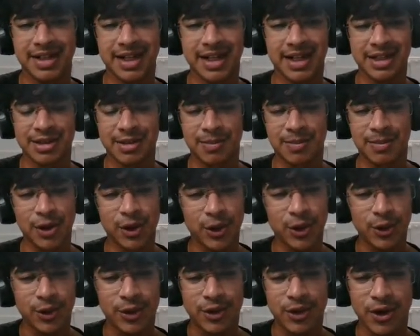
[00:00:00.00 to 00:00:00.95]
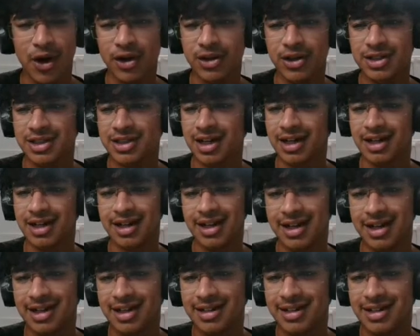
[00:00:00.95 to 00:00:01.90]
let's take it the flow.
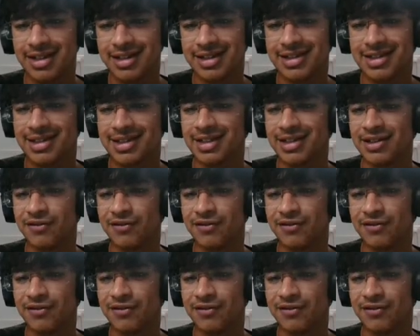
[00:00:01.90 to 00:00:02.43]
Rockstar Elk is